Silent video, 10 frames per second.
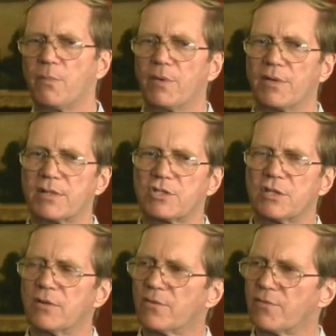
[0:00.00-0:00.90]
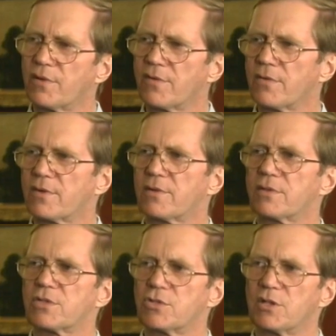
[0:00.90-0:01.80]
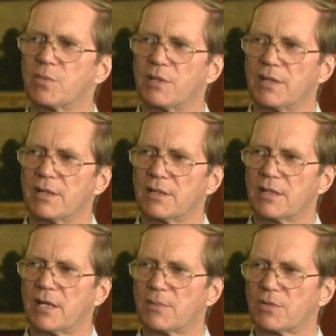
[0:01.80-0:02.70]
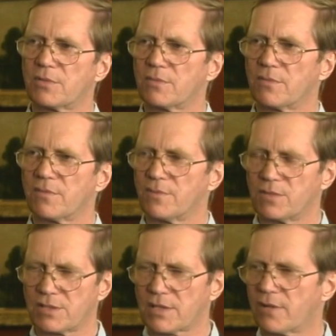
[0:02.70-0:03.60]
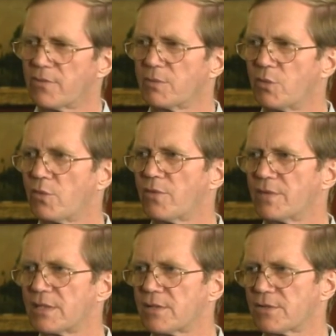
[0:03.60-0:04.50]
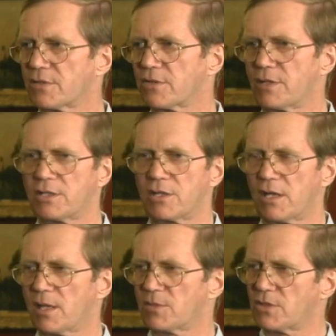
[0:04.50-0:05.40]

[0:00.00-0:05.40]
But as she got further across Germany and kept on discovering more of these concentration camps,